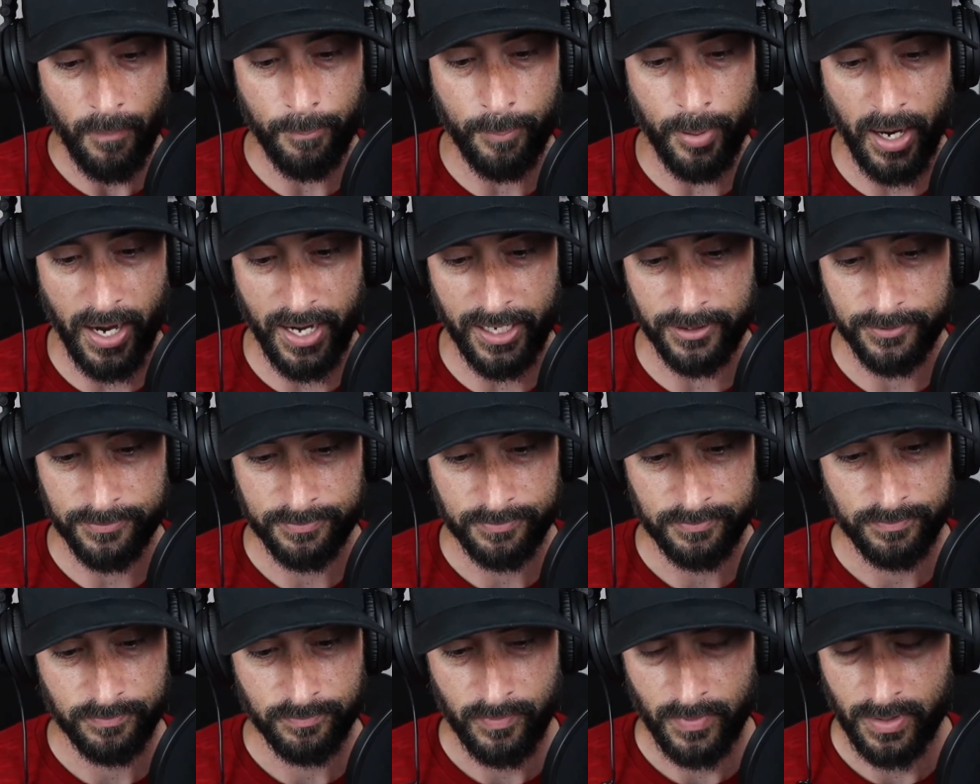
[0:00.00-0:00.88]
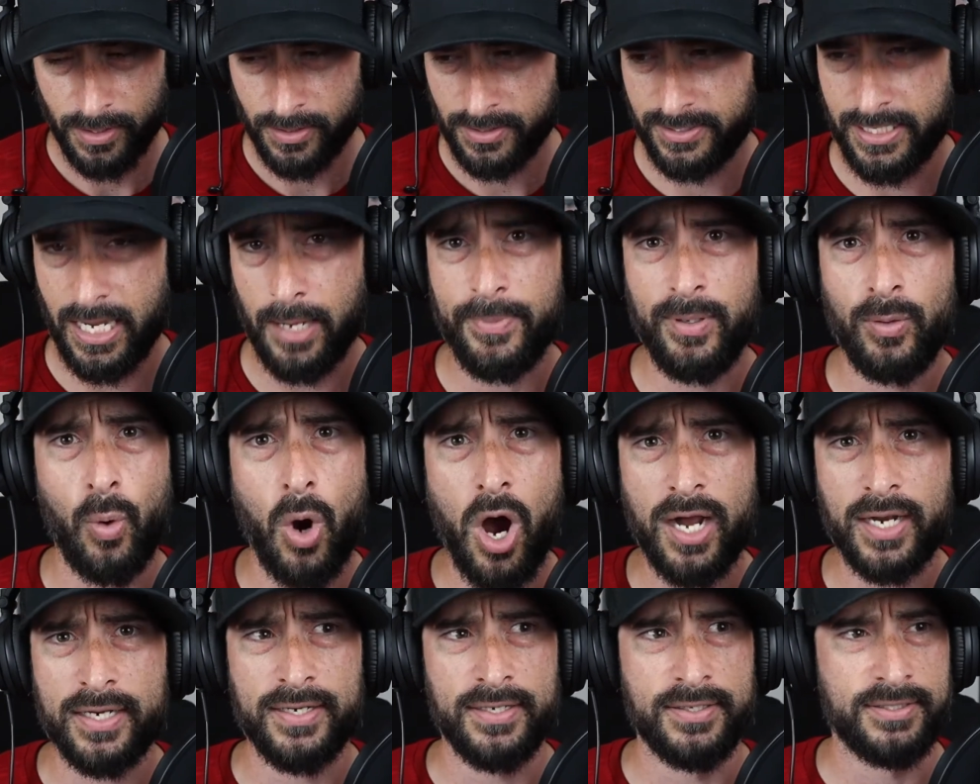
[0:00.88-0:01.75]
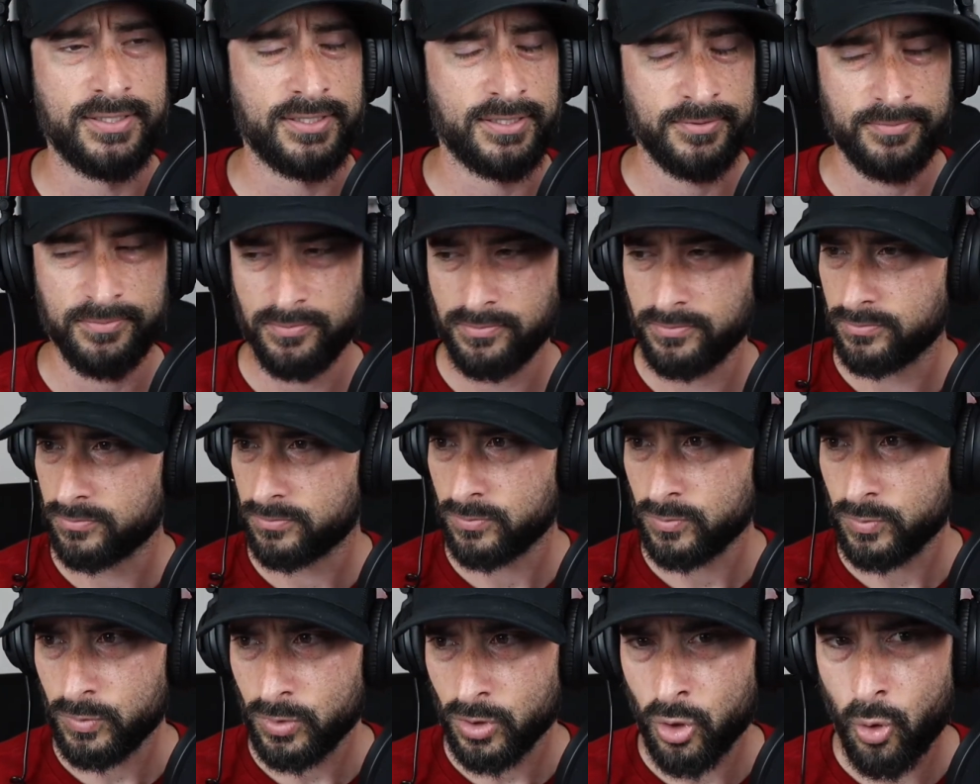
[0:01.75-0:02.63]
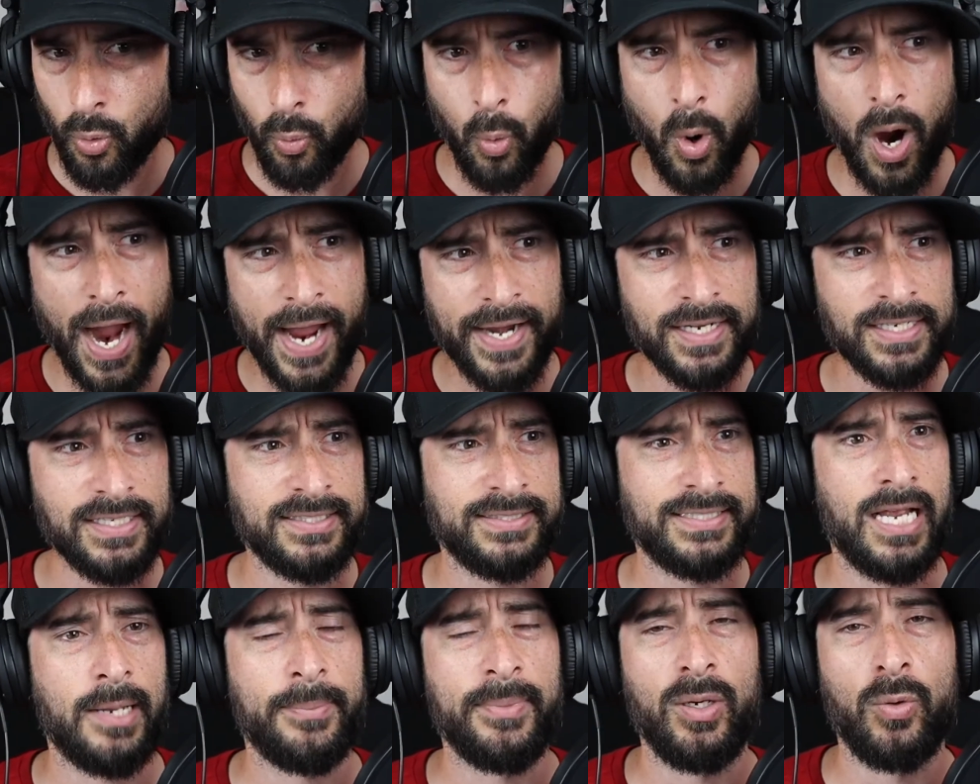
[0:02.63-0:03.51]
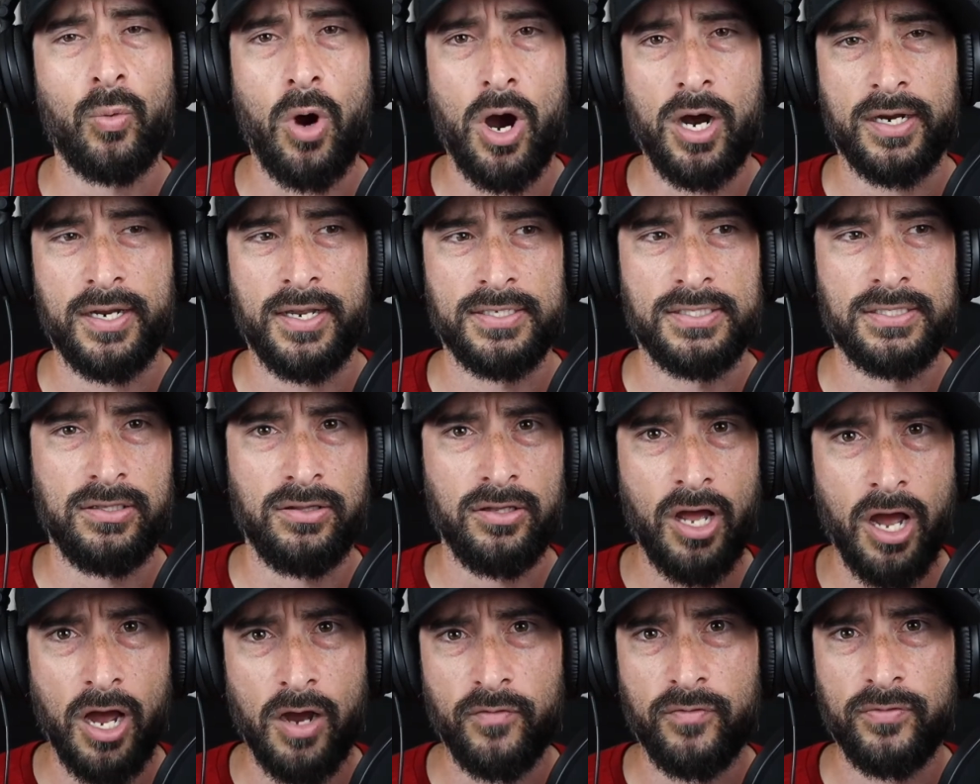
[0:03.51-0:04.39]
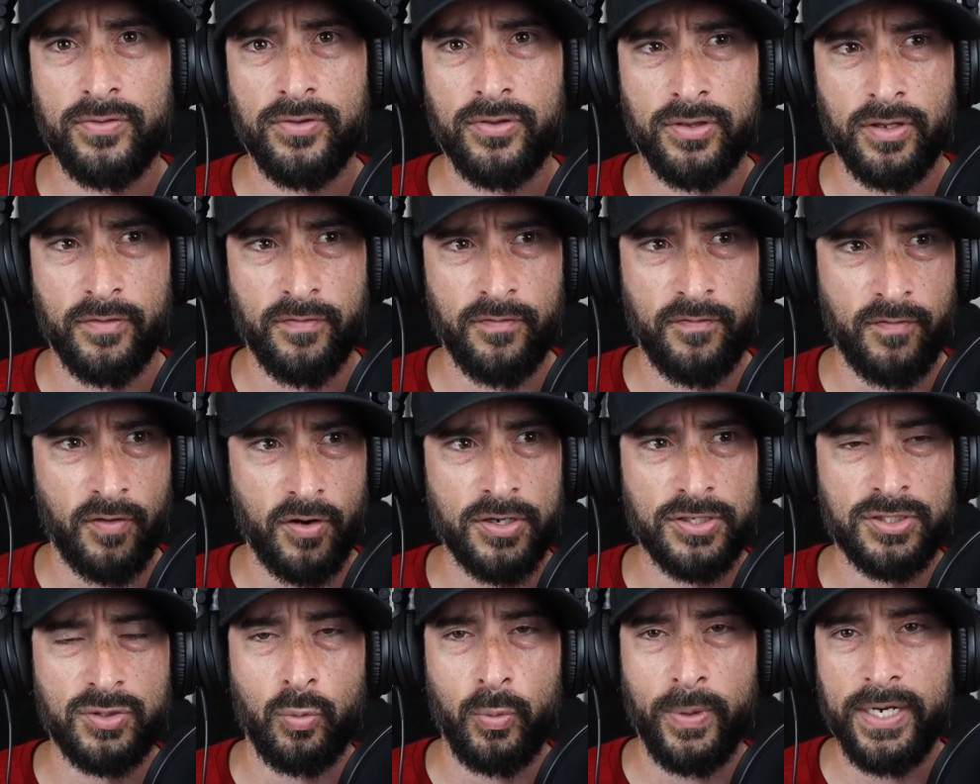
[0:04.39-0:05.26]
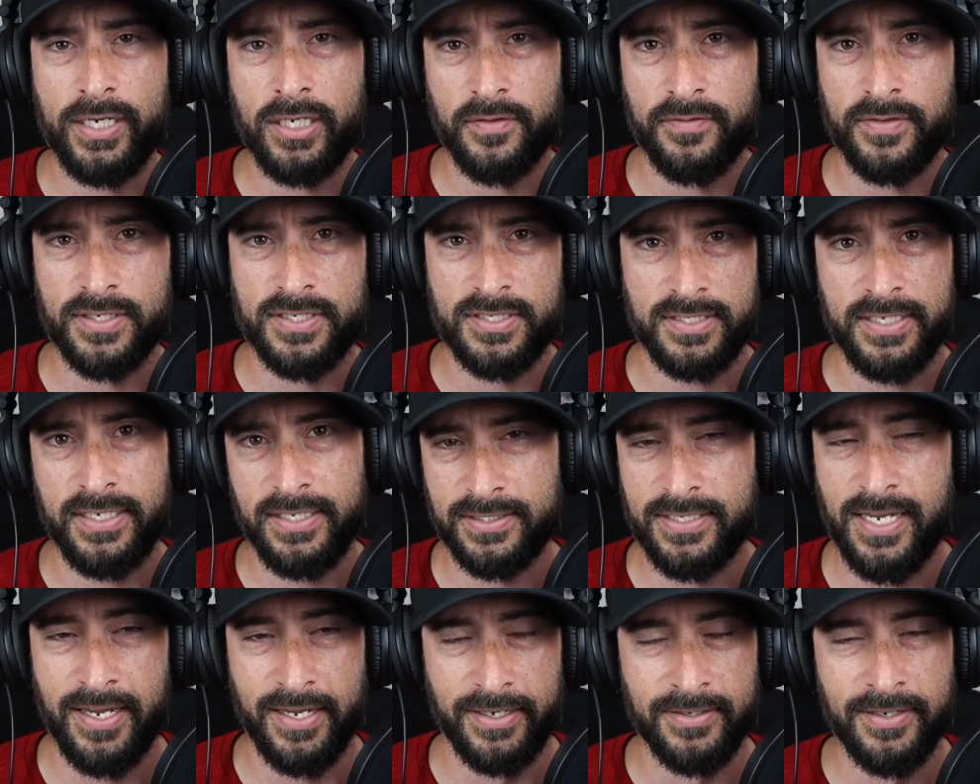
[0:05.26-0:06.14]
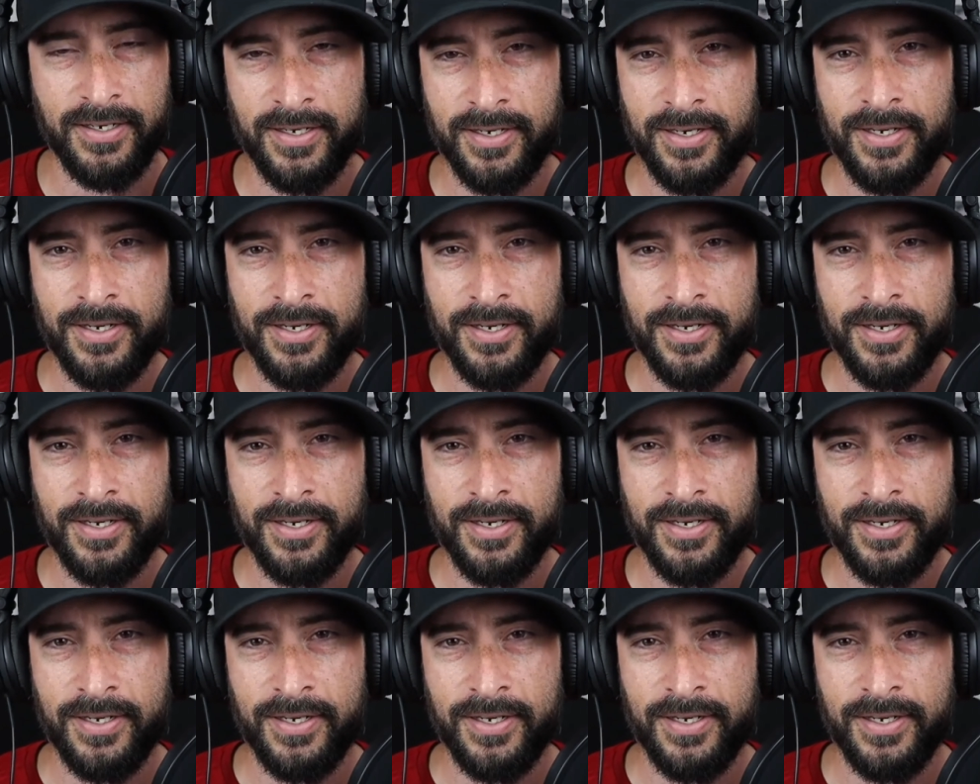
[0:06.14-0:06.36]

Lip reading: But Sammy Watkins, why does Sammy Watkins love the first week of the season?